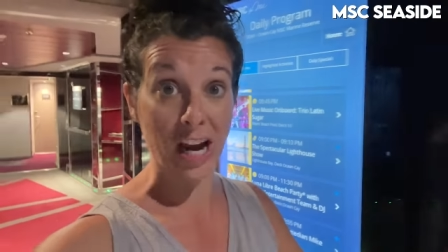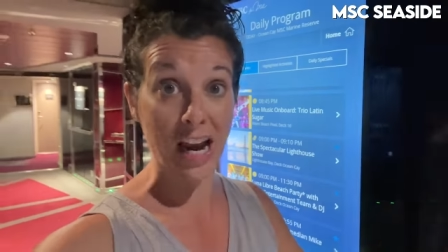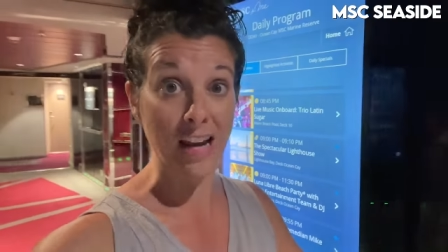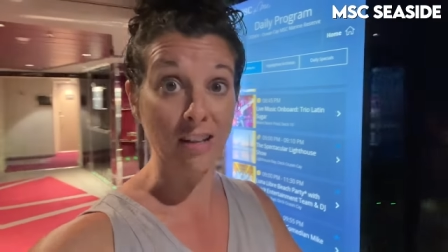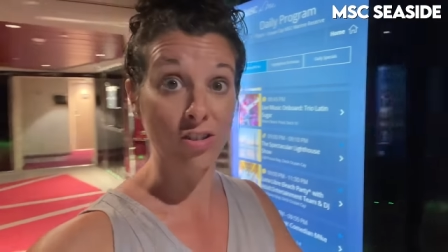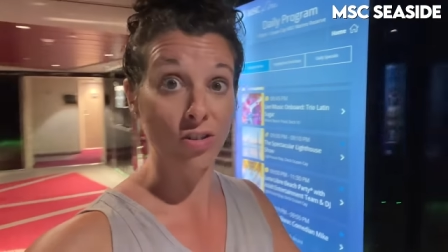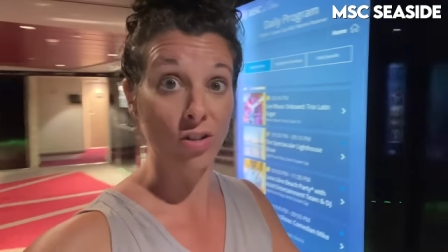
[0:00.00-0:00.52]

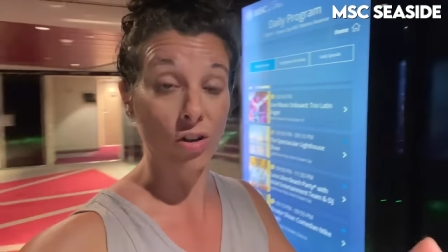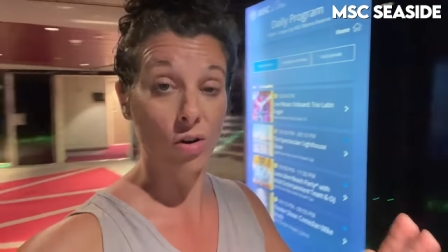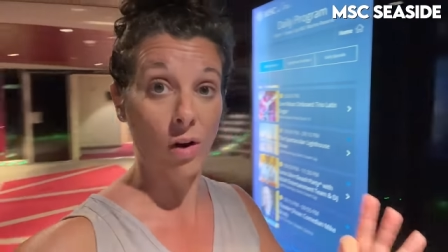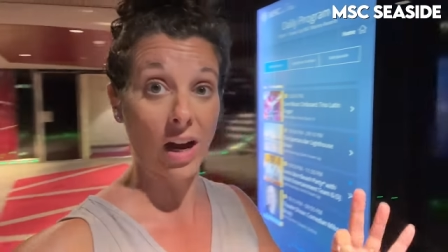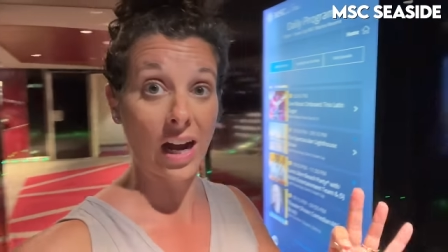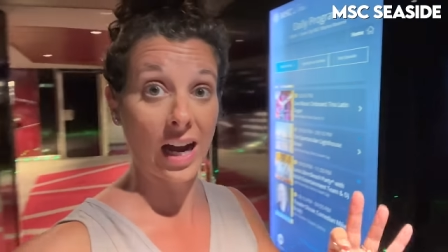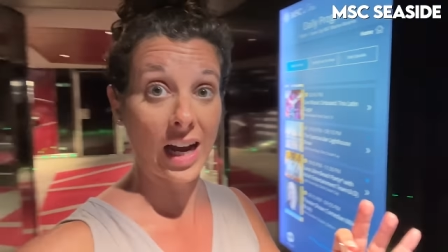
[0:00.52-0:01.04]
eight,
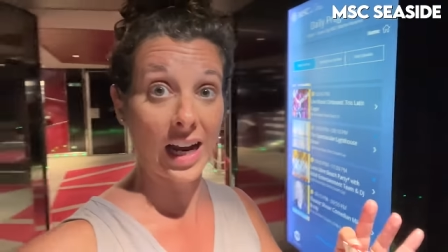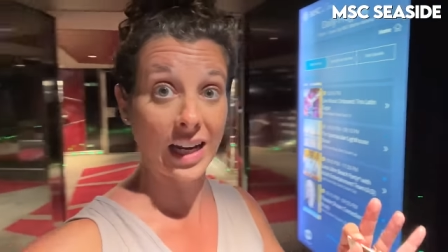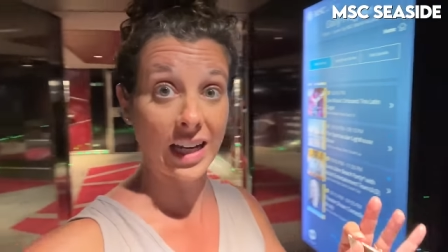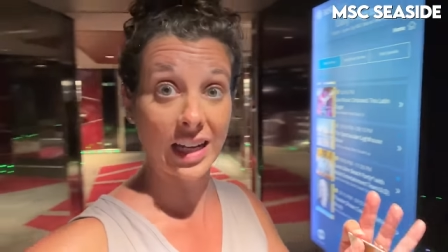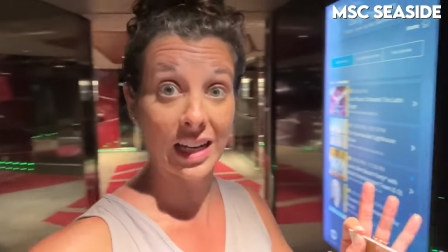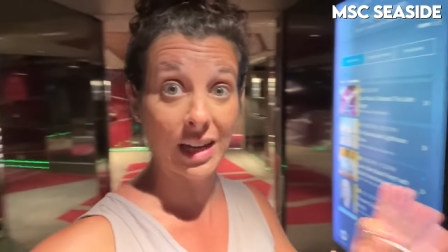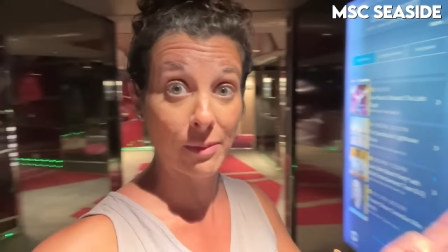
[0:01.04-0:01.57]
so I
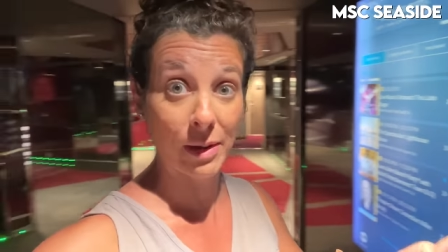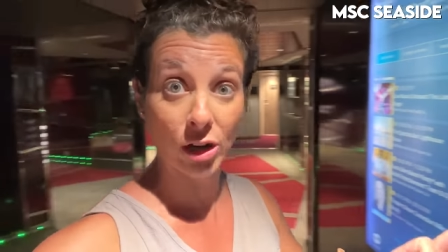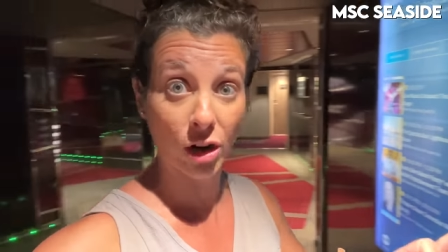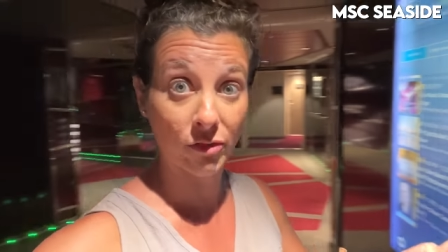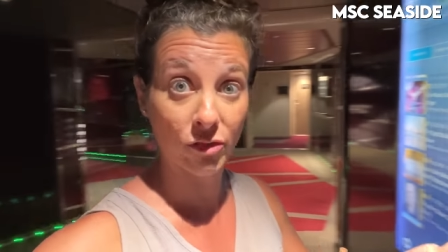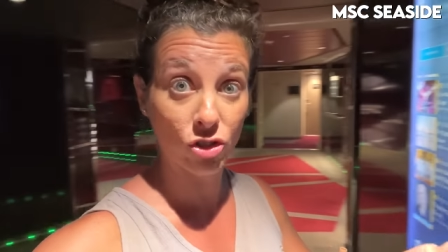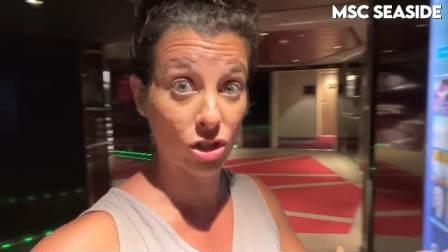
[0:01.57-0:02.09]
can get back
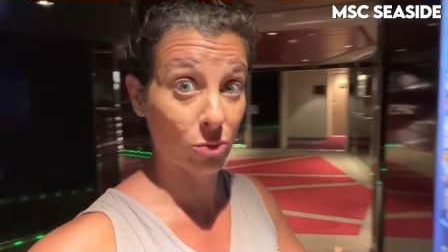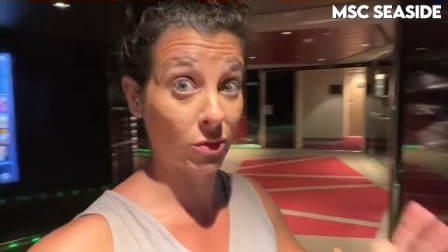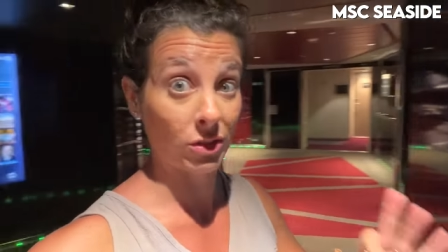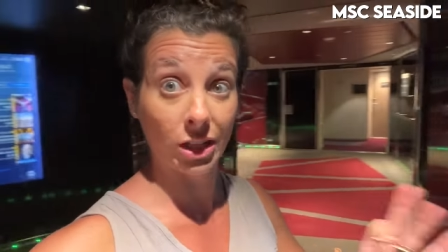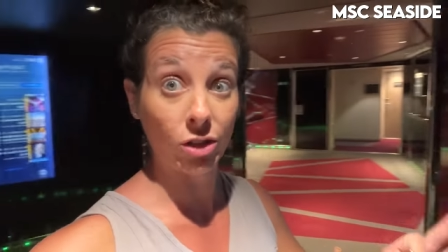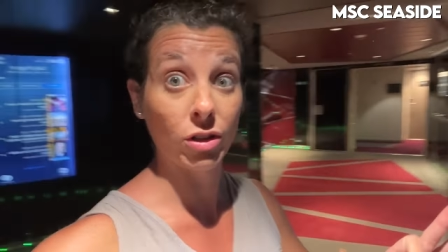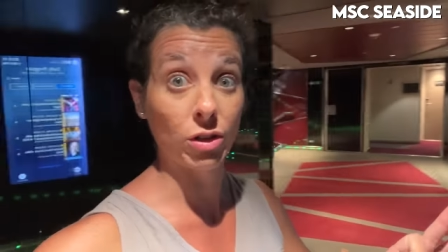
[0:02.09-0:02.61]
off the ship
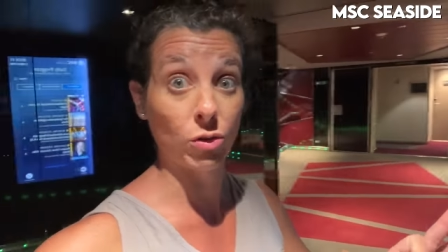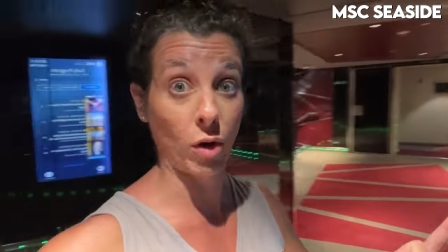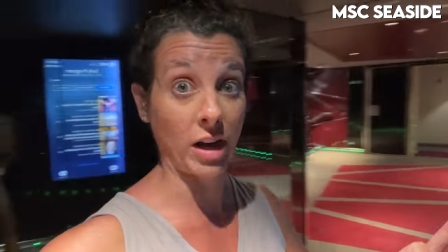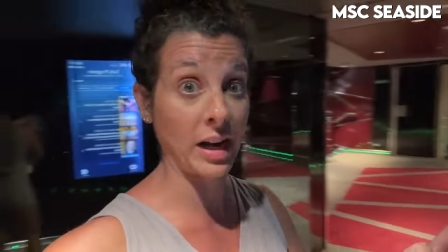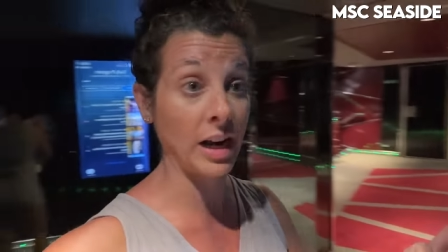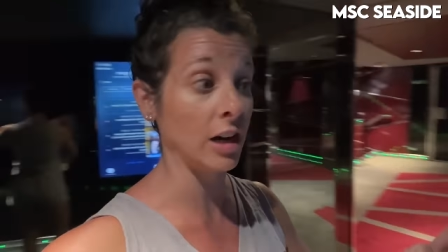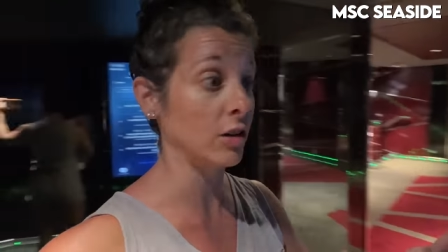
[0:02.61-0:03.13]
literally right
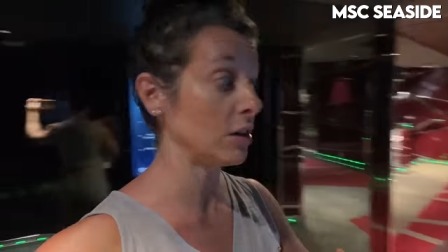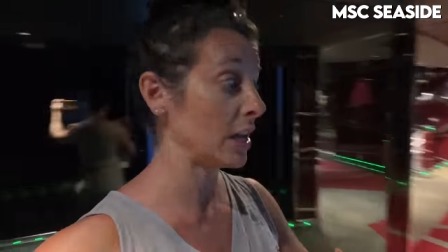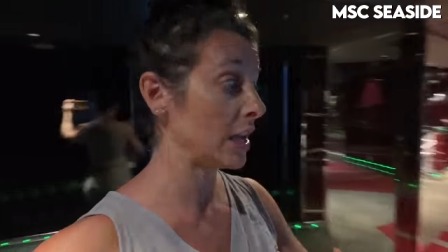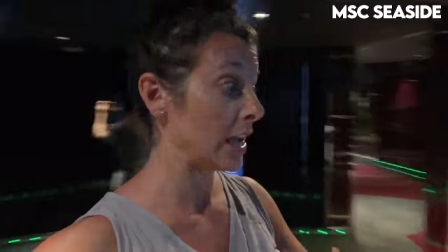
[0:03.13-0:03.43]
now